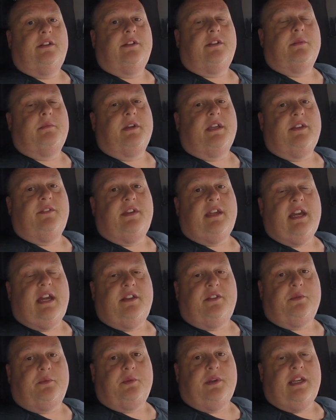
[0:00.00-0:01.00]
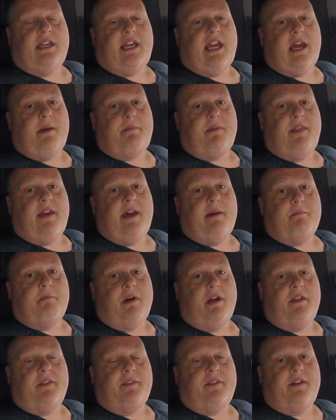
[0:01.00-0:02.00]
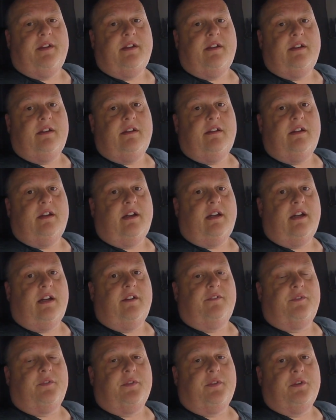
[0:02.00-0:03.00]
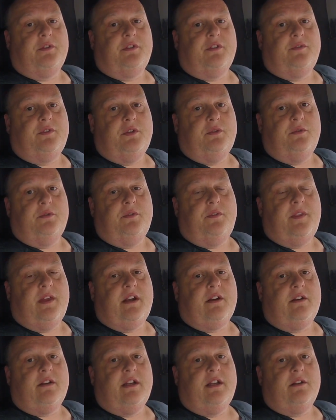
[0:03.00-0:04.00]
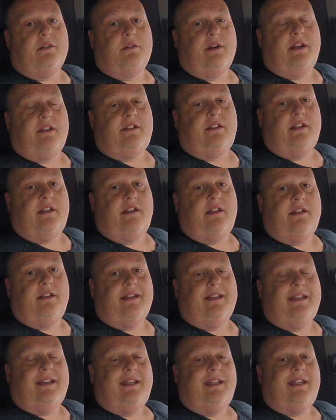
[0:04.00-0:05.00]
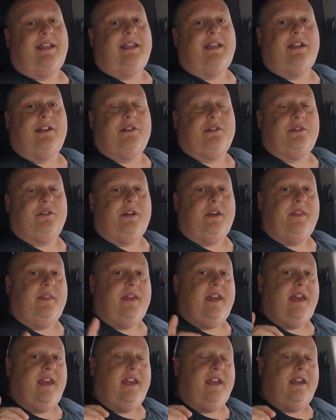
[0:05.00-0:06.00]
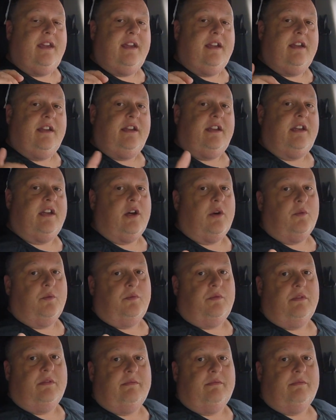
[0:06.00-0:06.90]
So I'm going to give you guys a recap of that month. Uh, for those of you that are interested, here they go.